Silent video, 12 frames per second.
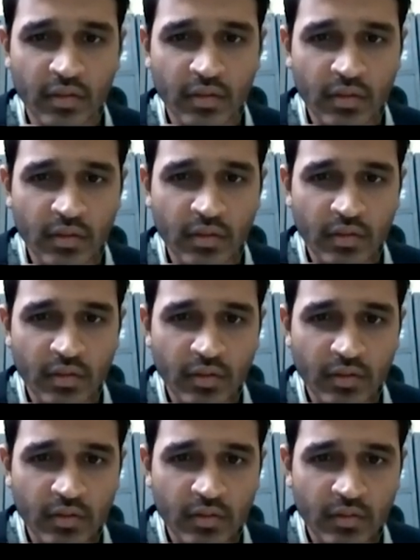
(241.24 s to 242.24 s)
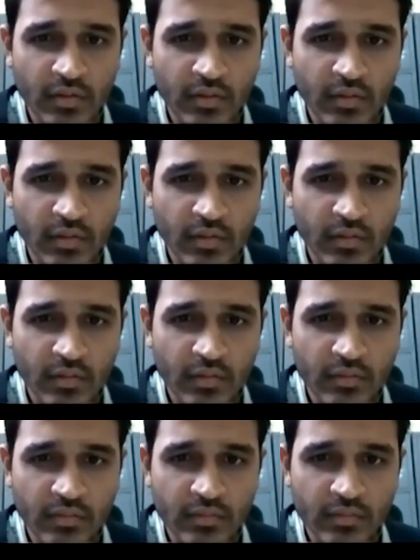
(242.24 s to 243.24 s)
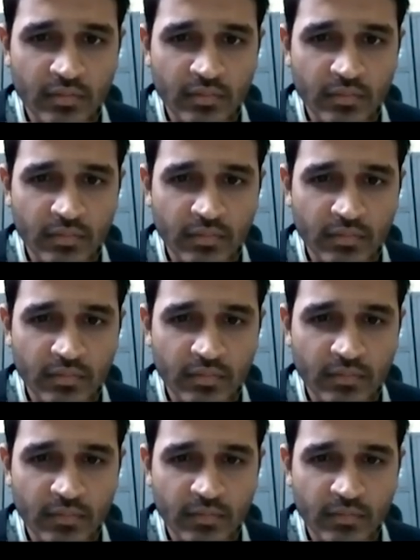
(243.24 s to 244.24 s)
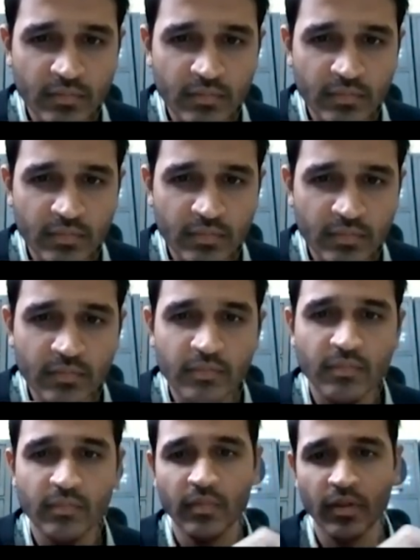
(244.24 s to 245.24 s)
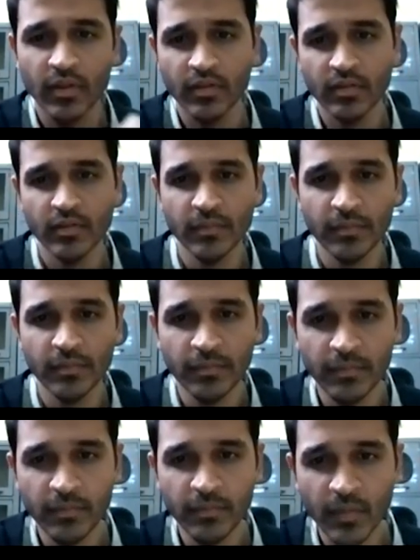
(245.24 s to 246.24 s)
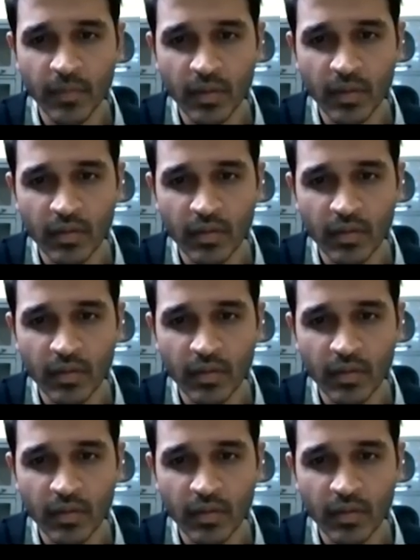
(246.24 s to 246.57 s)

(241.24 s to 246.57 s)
Nobody speaks.